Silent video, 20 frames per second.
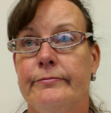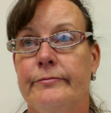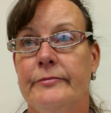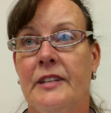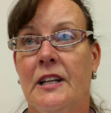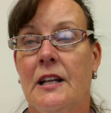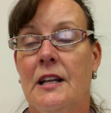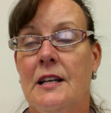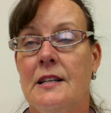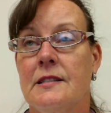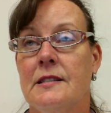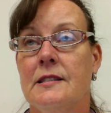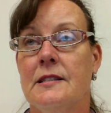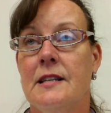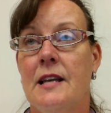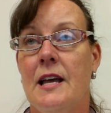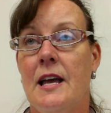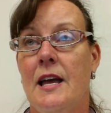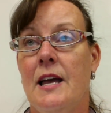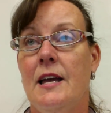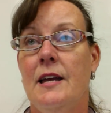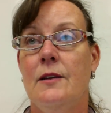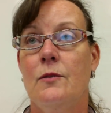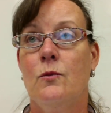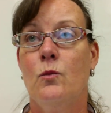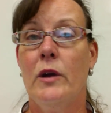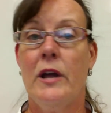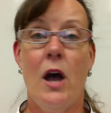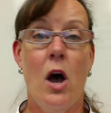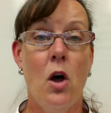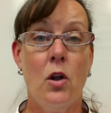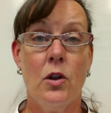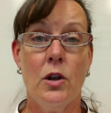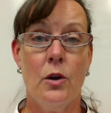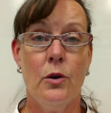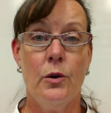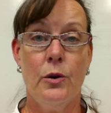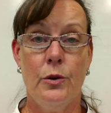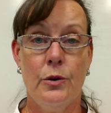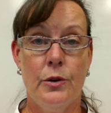let's say, we all know
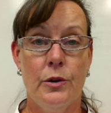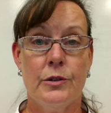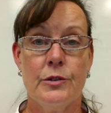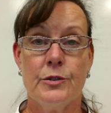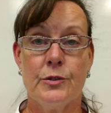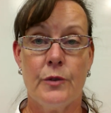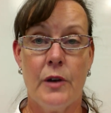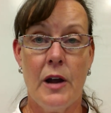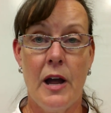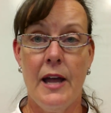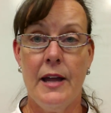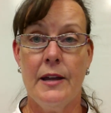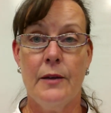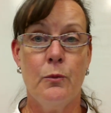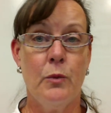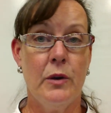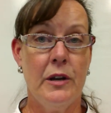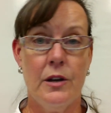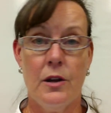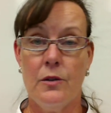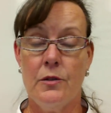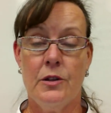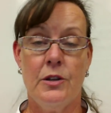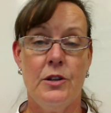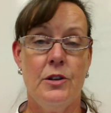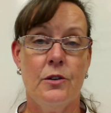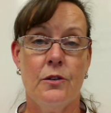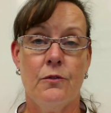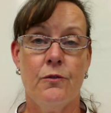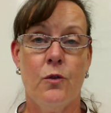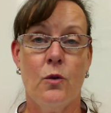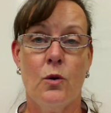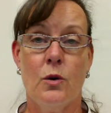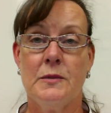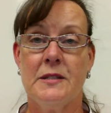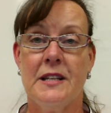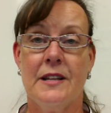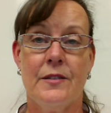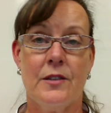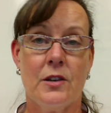Hooters, right? And we know the
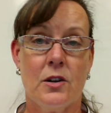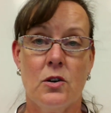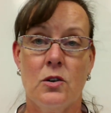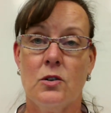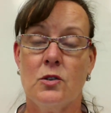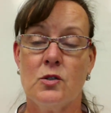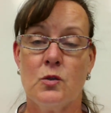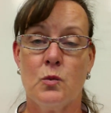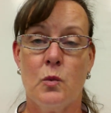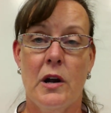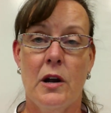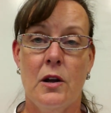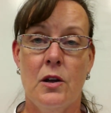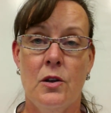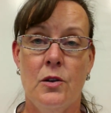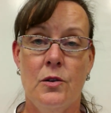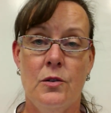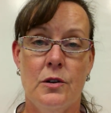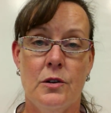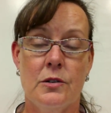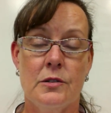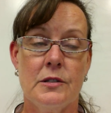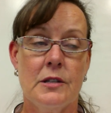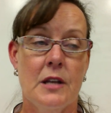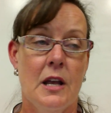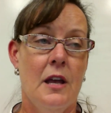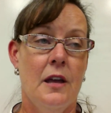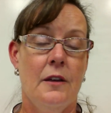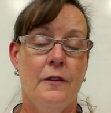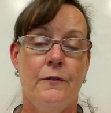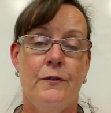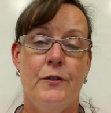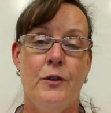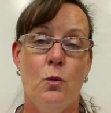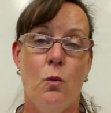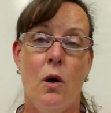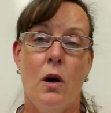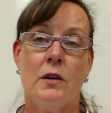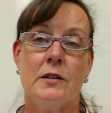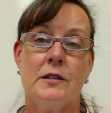uniforms that the girls wear at Hooters. If you
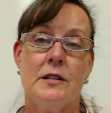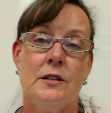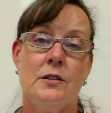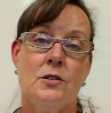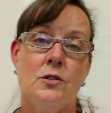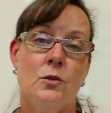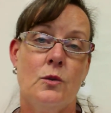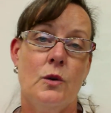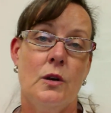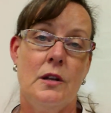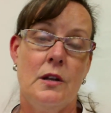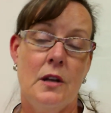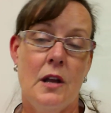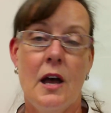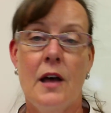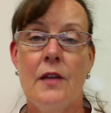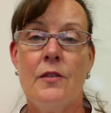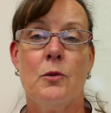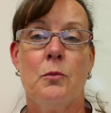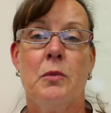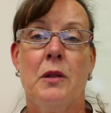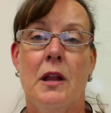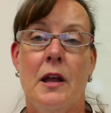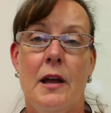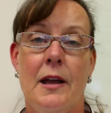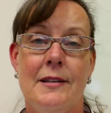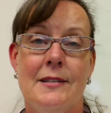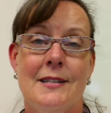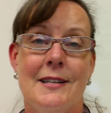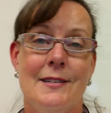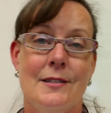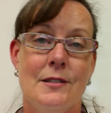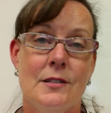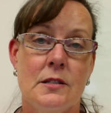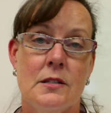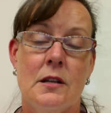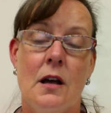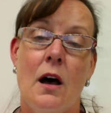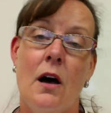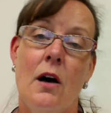walked into another place and
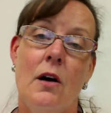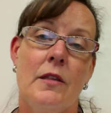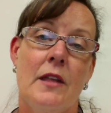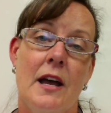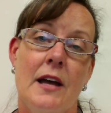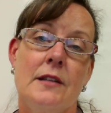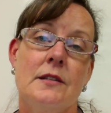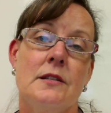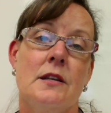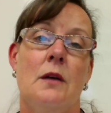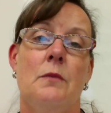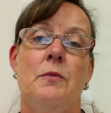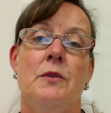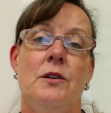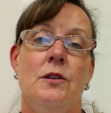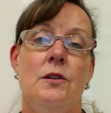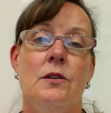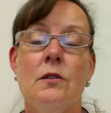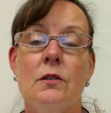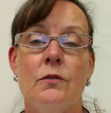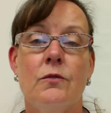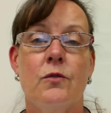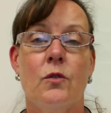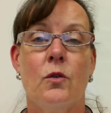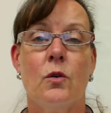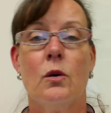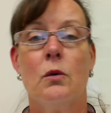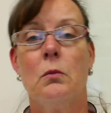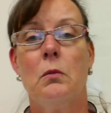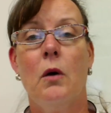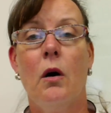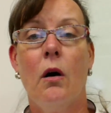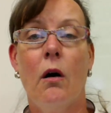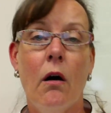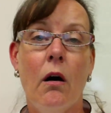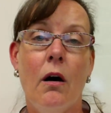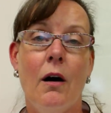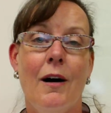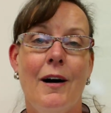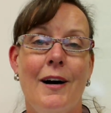saw that type of uniform
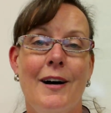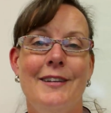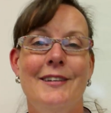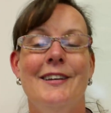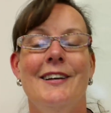on